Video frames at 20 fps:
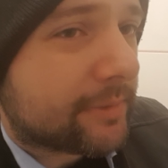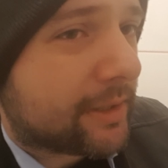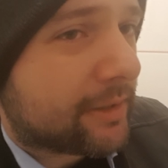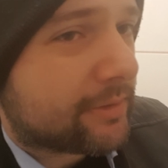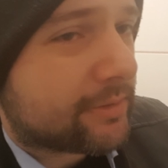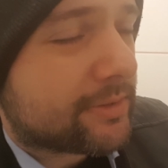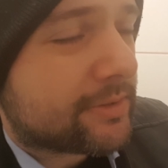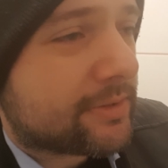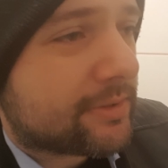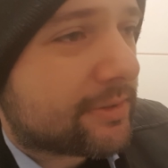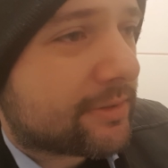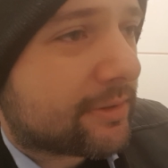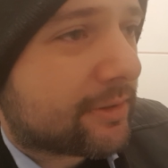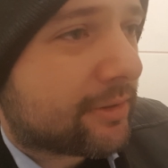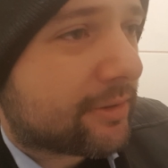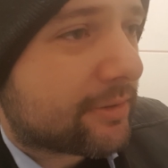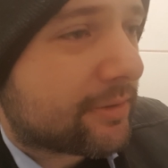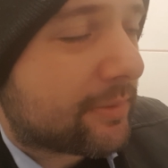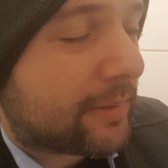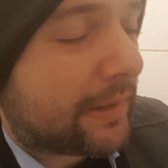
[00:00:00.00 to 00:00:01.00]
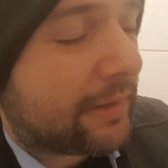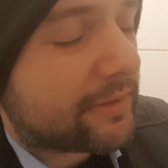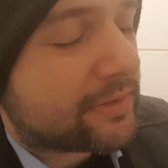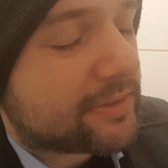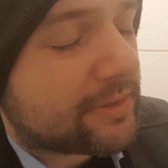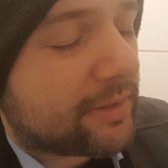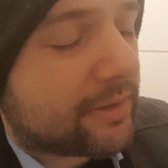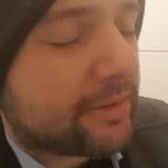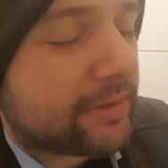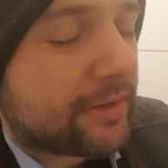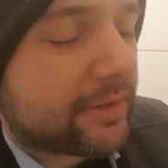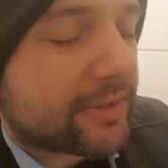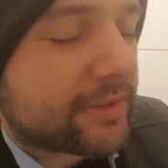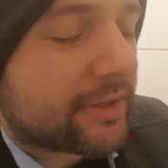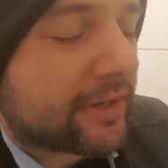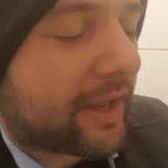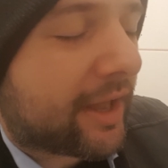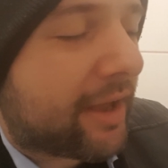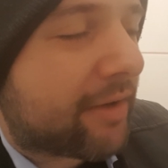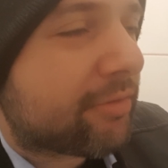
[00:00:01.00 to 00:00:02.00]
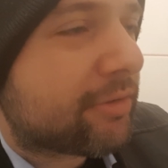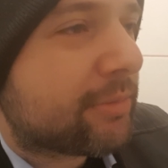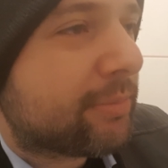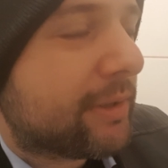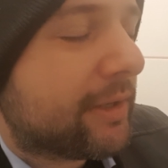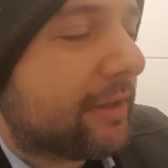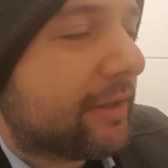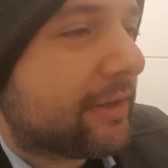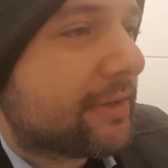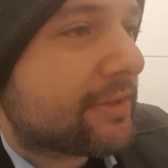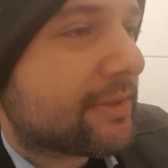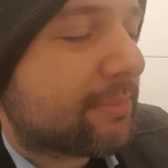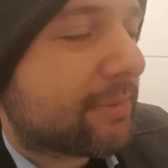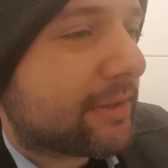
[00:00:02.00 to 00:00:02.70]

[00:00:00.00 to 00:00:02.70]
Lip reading: It doesn't have to be legacy,